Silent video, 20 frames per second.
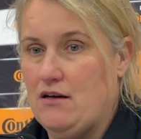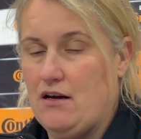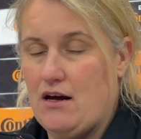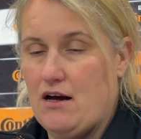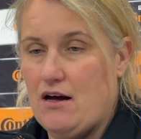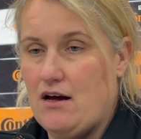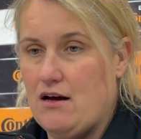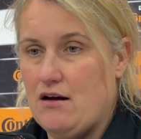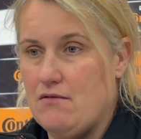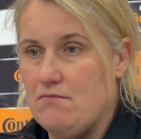
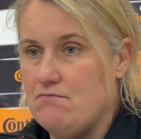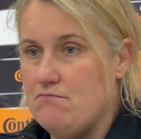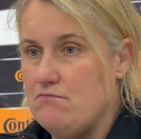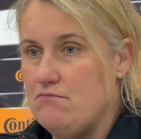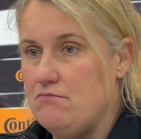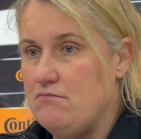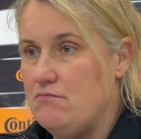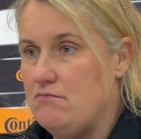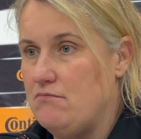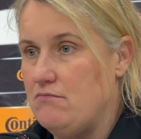
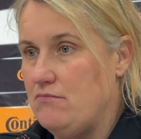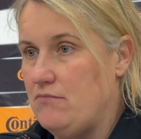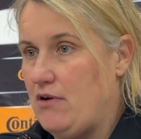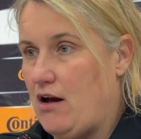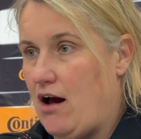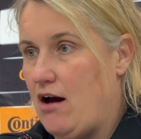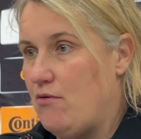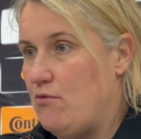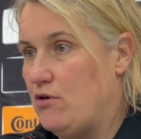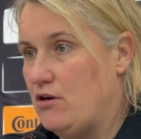Um,
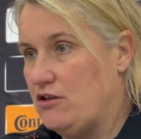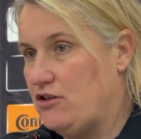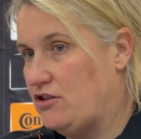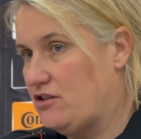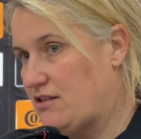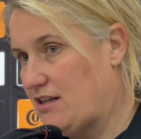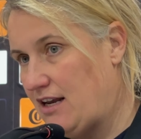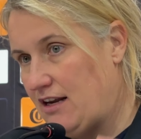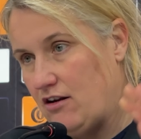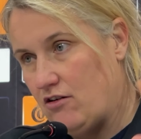I want to
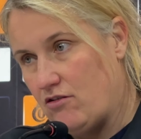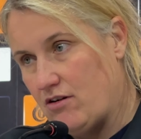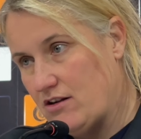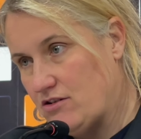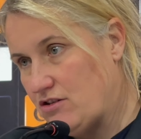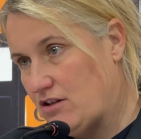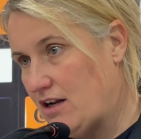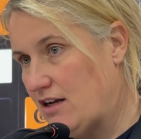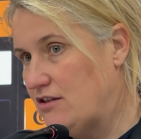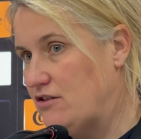just say
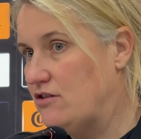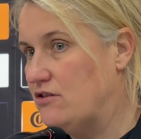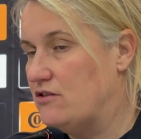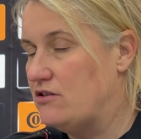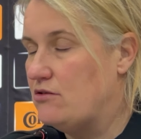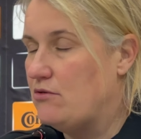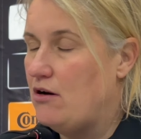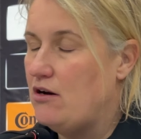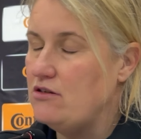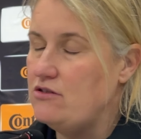
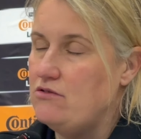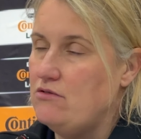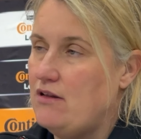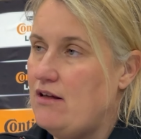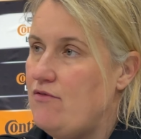congratulations to Arsenal.